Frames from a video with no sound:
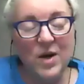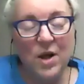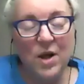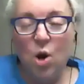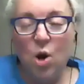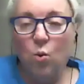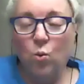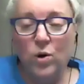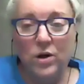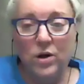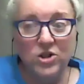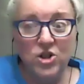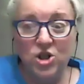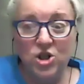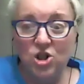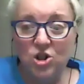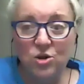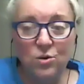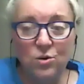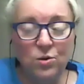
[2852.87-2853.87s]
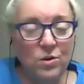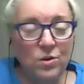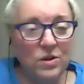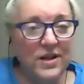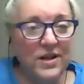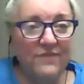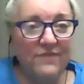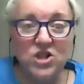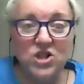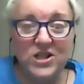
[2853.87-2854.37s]
Well, you
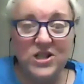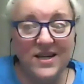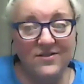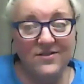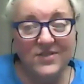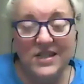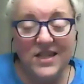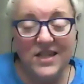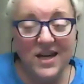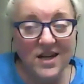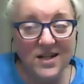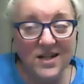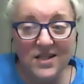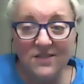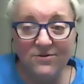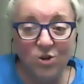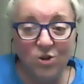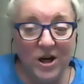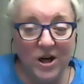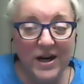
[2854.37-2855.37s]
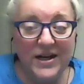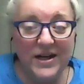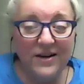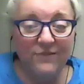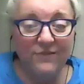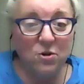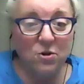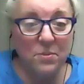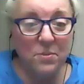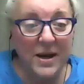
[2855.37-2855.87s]
have just given tons of great
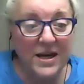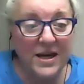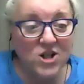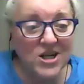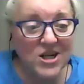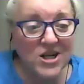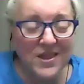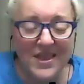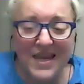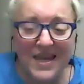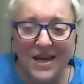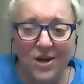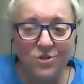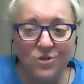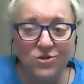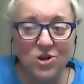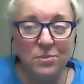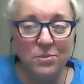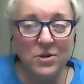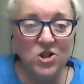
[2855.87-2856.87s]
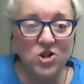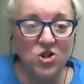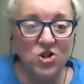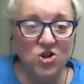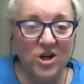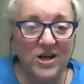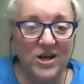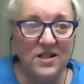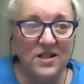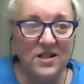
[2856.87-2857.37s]
information. Thank you so much,
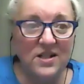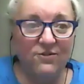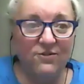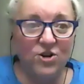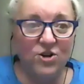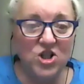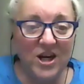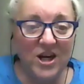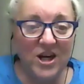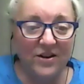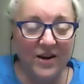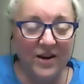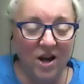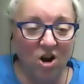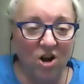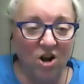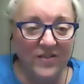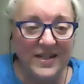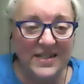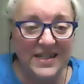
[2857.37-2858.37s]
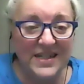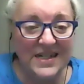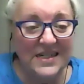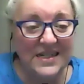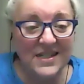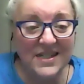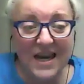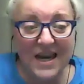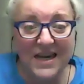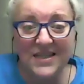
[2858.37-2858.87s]
Tracey, for sharing all these
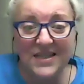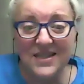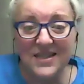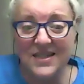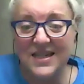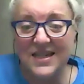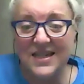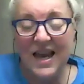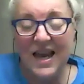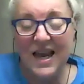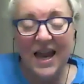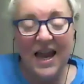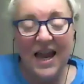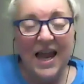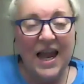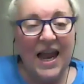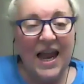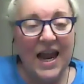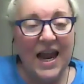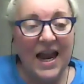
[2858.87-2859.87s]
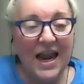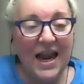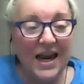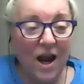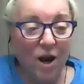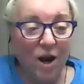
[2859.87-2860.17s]
insights. And I